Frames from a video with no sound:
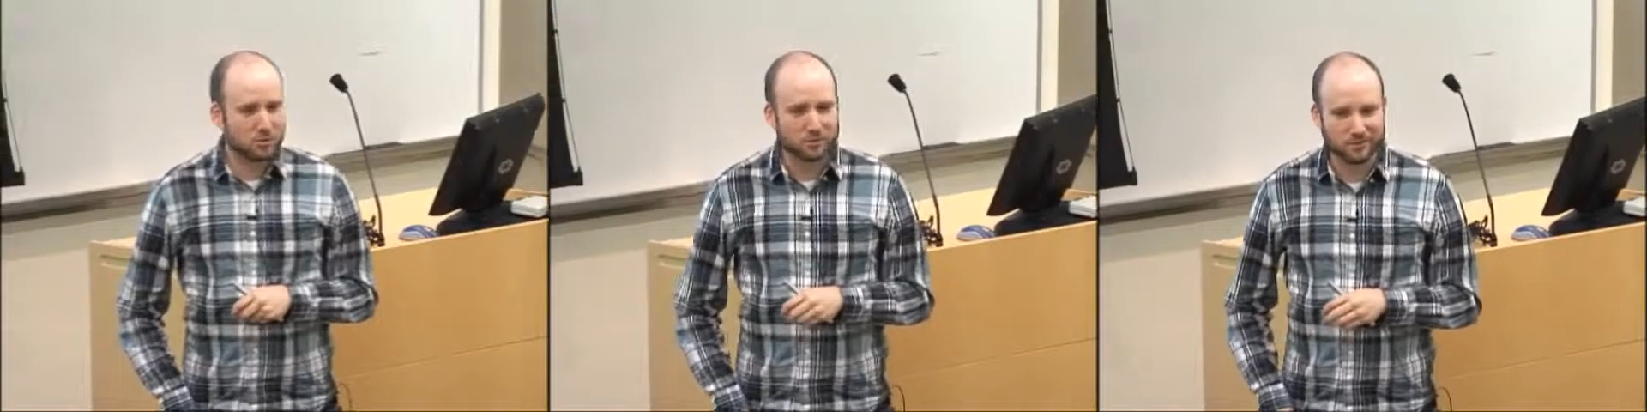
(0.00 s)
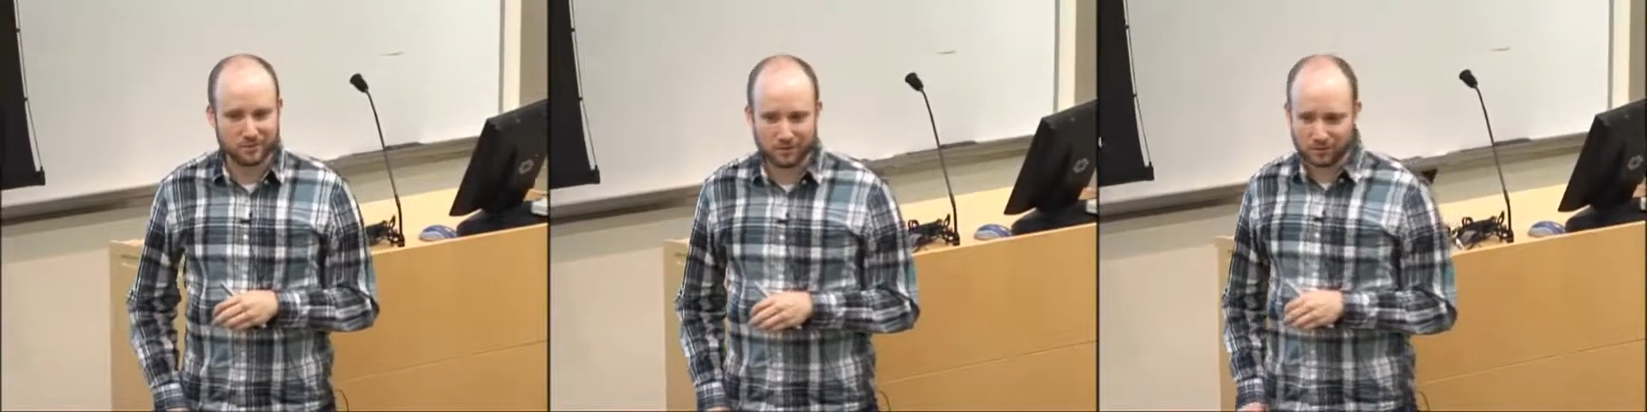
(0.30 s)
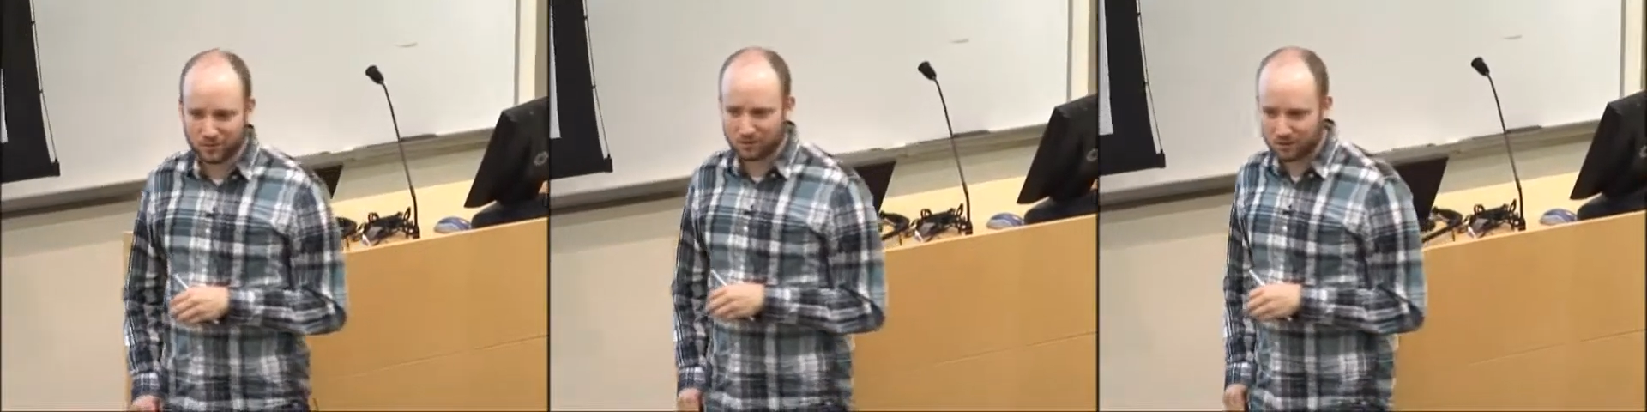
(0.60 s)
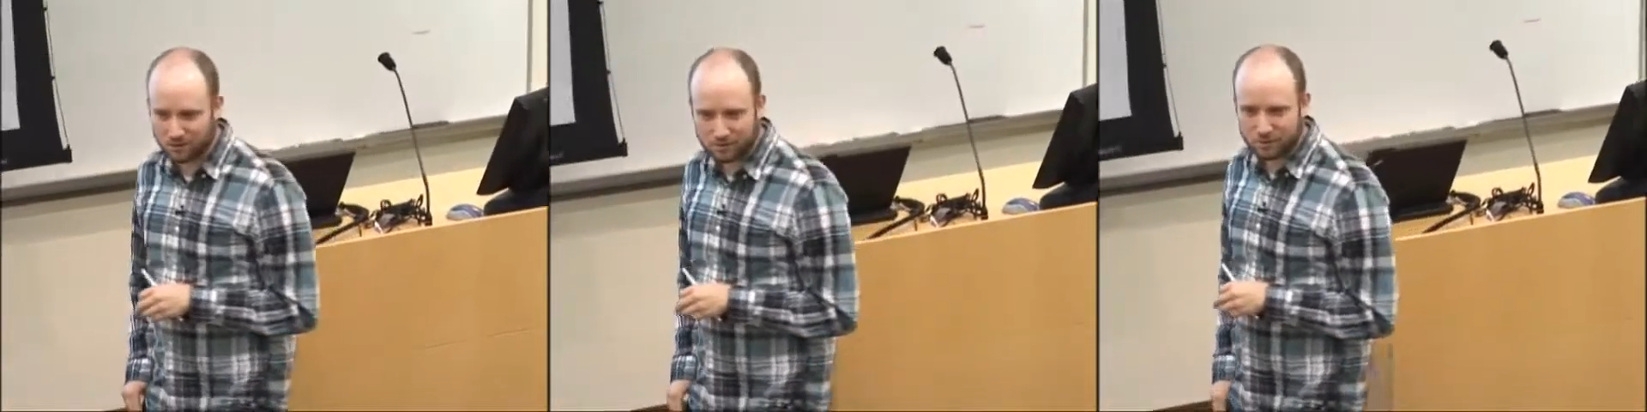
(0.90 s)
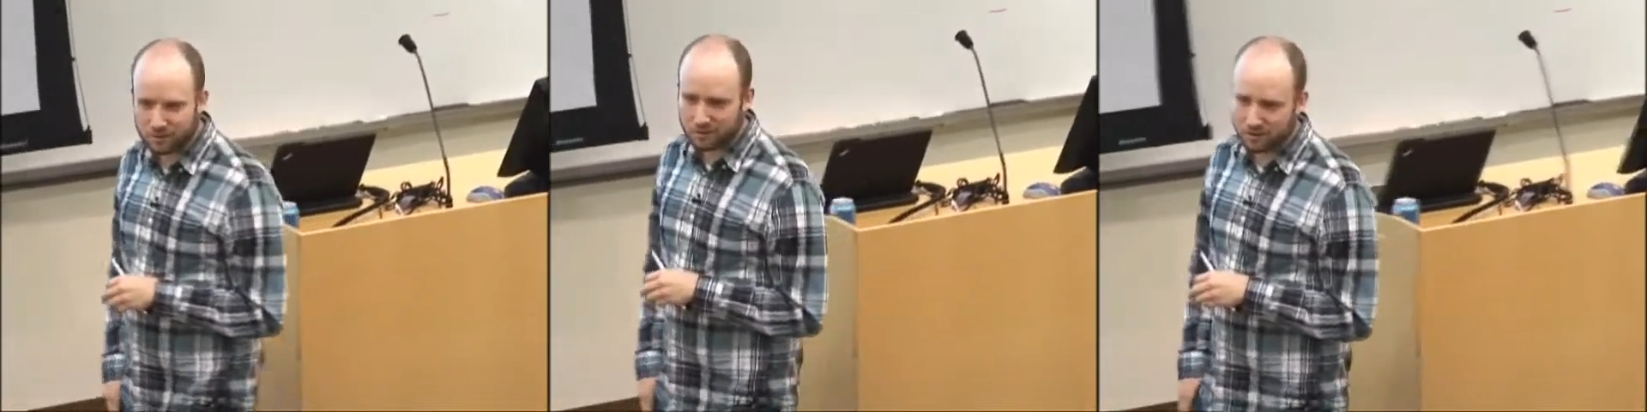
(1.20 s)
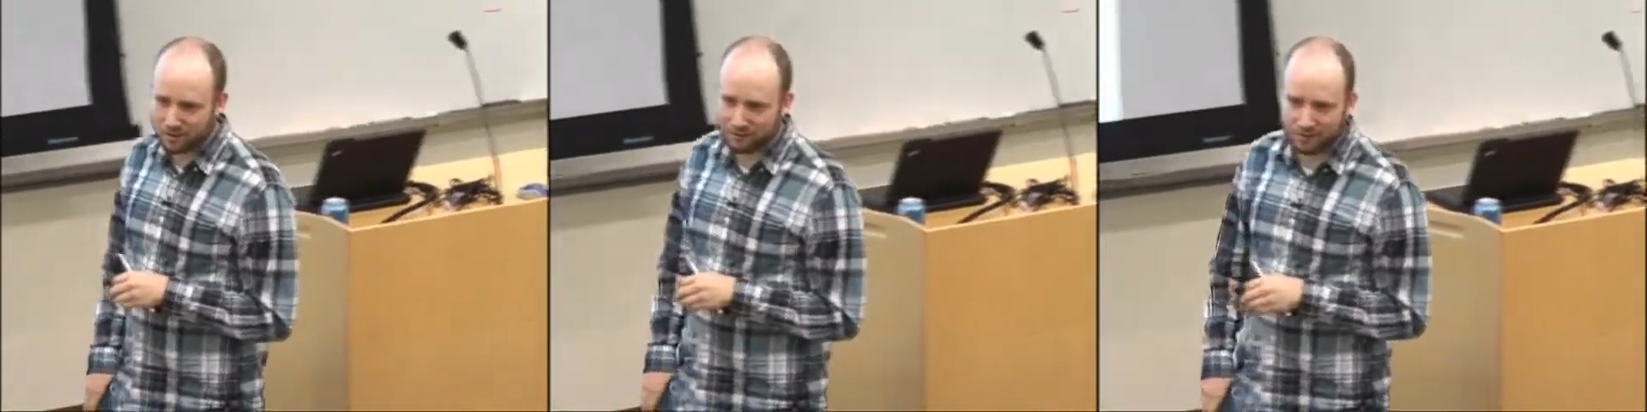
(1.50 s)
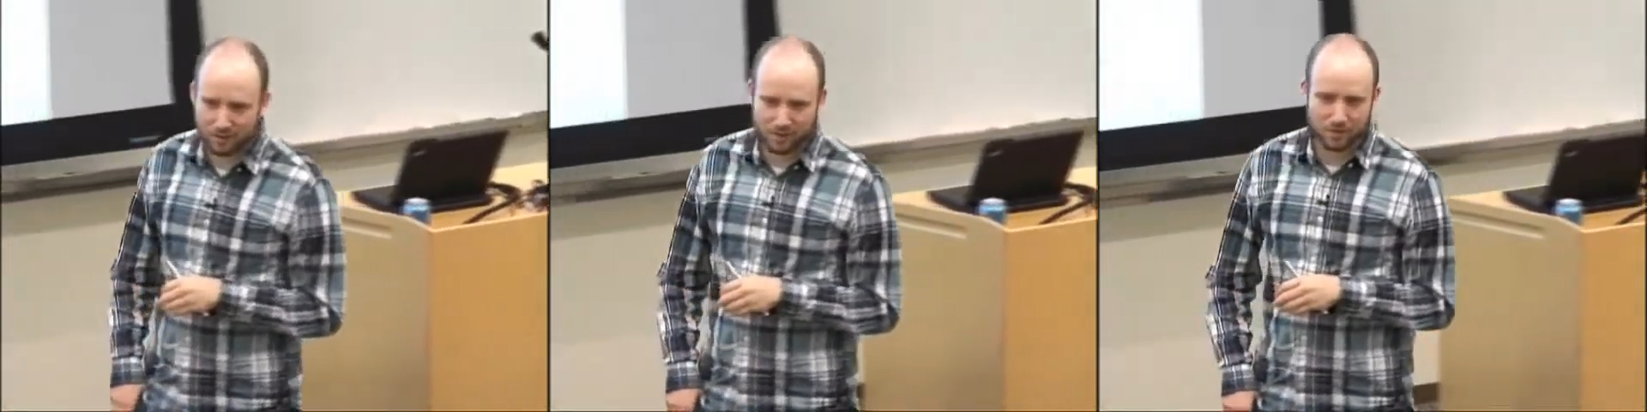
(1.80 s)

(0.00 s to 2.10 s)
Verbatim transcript: move us into the study of